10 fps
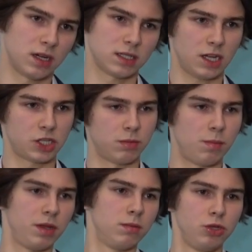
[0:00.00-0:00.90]

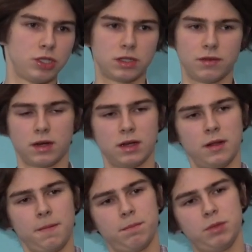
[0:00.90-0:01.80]
different
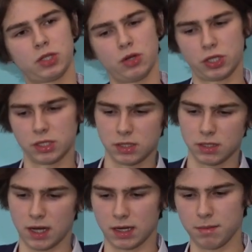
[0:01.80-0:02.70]
scan systems,
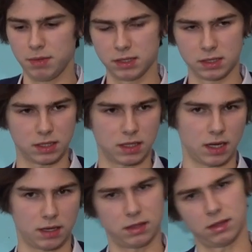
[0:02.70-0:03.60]
ACA,
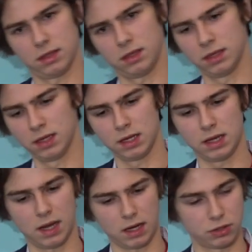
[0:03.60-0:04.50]
dust, and
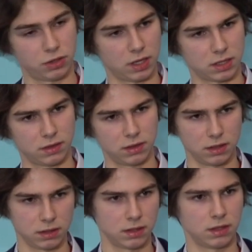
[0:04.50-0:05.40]

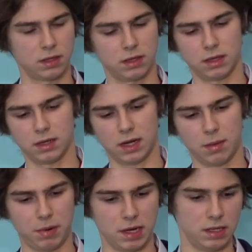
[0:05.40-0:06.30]
etc. And we
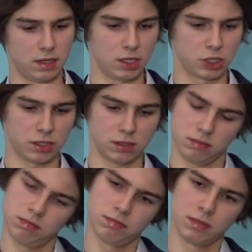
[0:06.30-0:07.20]
also are going to
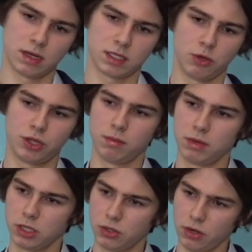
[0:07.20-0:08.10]
talk about the
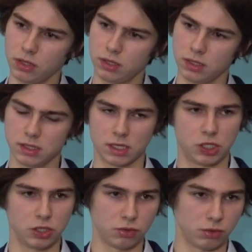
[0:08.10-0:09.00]
sandbox
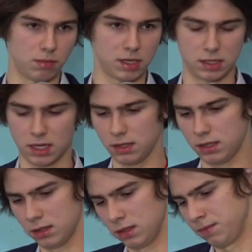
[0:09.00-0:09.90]
for companies
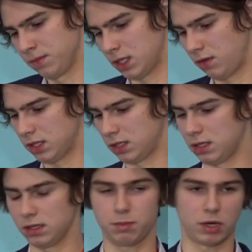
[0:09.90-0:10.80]
and for
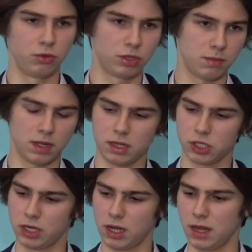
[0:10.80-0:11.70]
the public